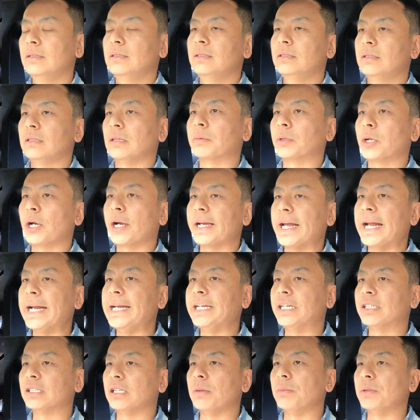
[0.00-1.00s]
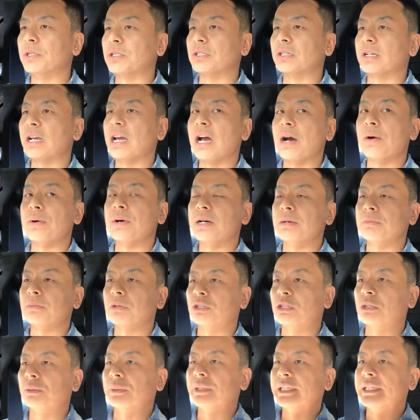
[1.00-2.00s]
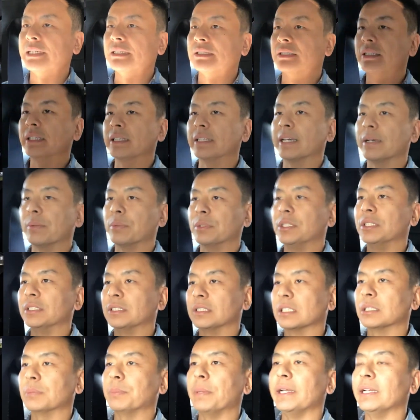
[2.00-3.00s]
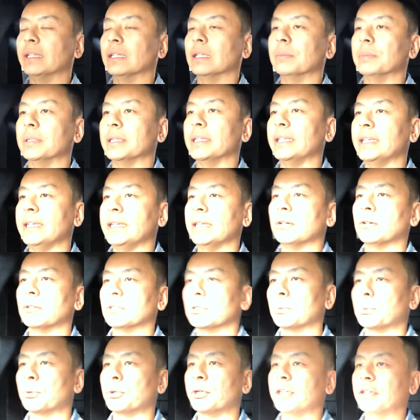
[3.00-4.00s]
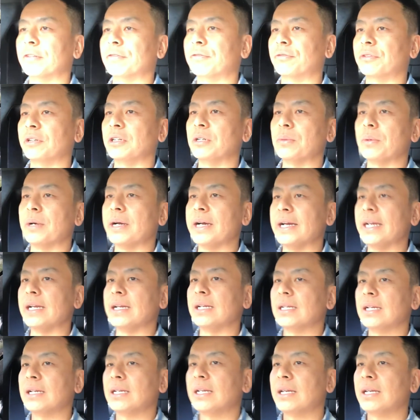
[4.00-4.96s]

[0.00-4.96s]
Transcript: So I'm going 80 kilometers an hour. I'm not sure whether you can see that, which is the speed limit here on the Warringah Freeway.